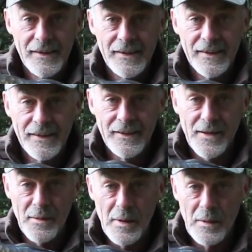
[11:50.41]

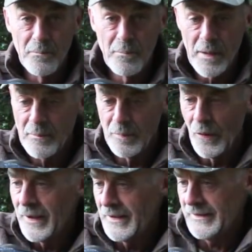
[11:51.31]
I knew they were
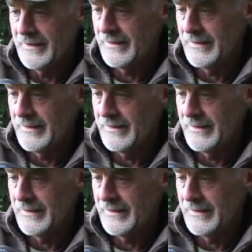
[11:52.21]
down there,